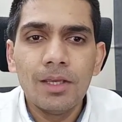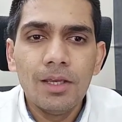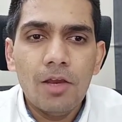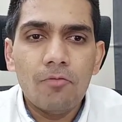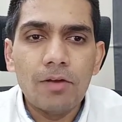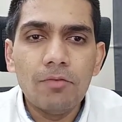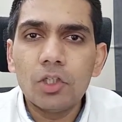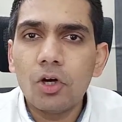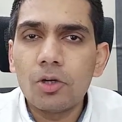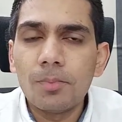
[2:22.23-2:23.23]
When we
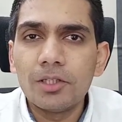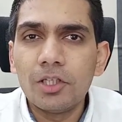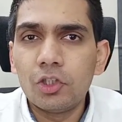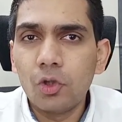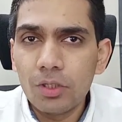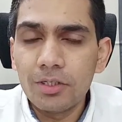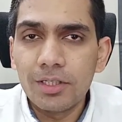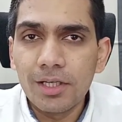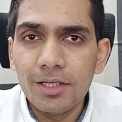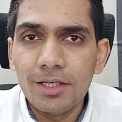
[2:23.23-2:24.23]
talk about the total
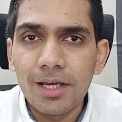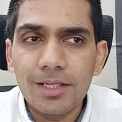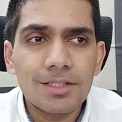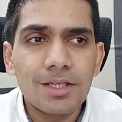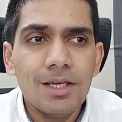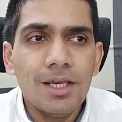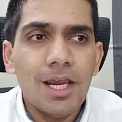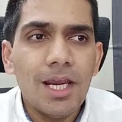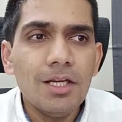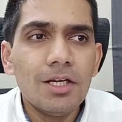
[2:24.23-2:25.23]
return index,
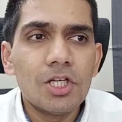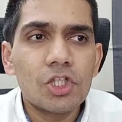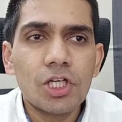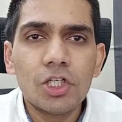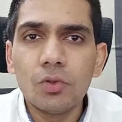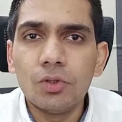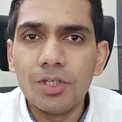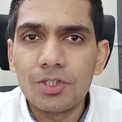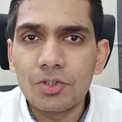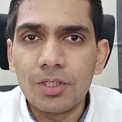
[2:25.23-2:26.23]
in addition to
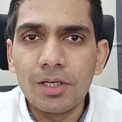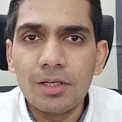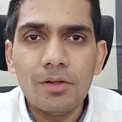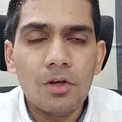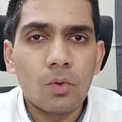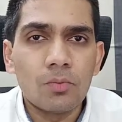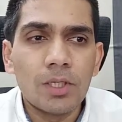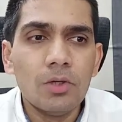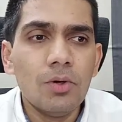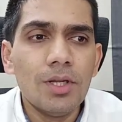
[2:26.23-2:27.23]
this return, what we
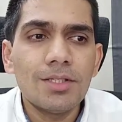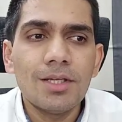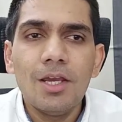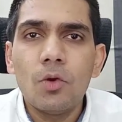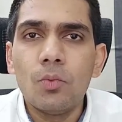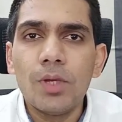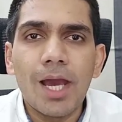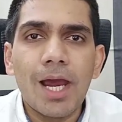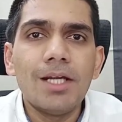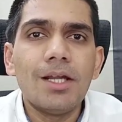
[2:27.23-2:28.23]
do is we
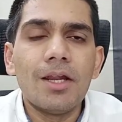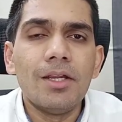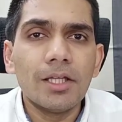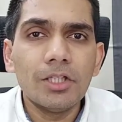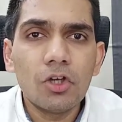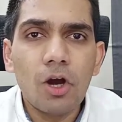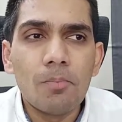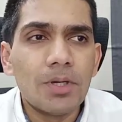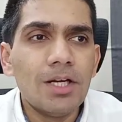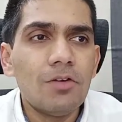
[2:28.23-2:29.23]
add another
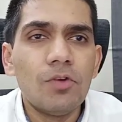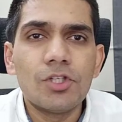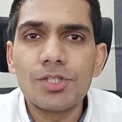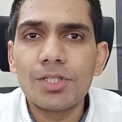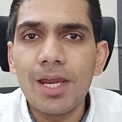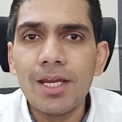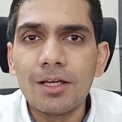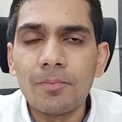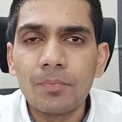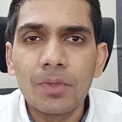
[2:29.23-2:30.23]
component, which is the
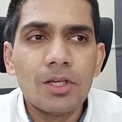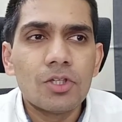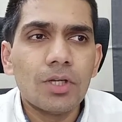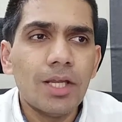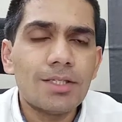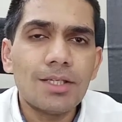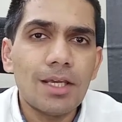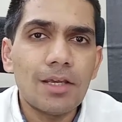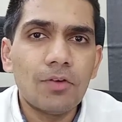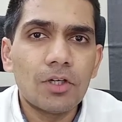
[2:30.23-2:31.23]
income. So let's say
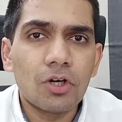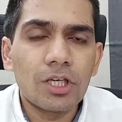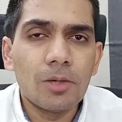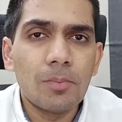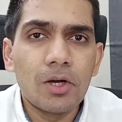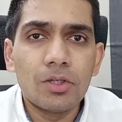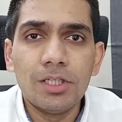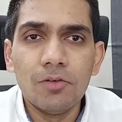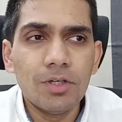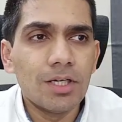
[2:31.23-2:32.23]
if you're talking about
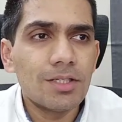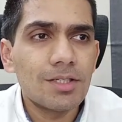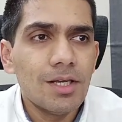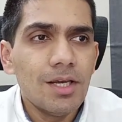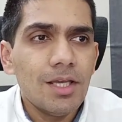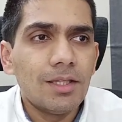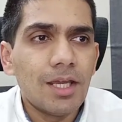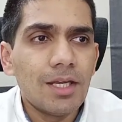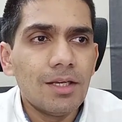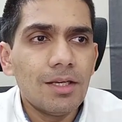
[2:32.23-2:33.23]
dividends,
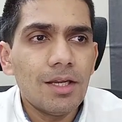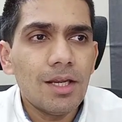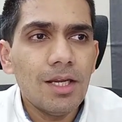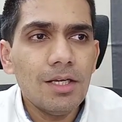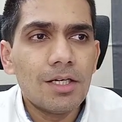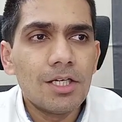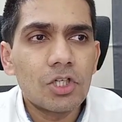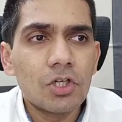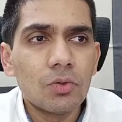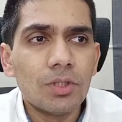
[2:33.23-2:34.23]
then in addition
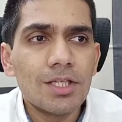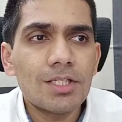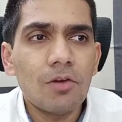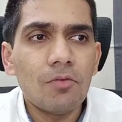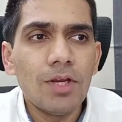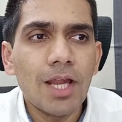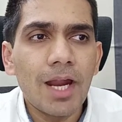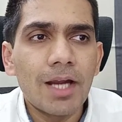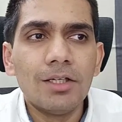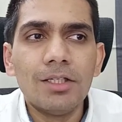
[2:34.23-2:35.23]
to this, we'll
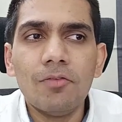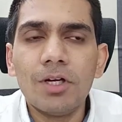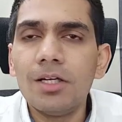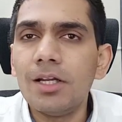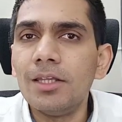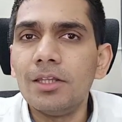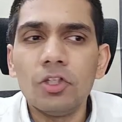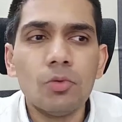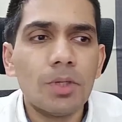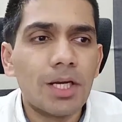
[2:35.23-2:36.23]
add the dividend in the
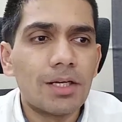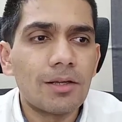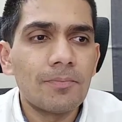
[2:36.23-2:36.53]
numerator.